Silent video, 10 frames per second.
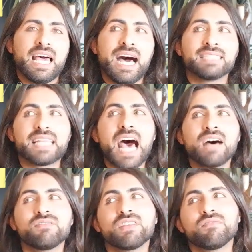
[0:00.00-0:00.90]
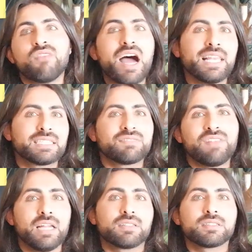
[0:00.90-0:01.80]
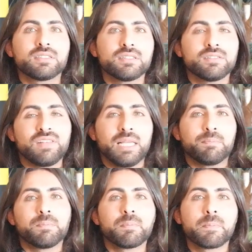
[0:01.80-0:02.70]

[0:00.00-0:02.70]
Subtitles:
And have a violet flame.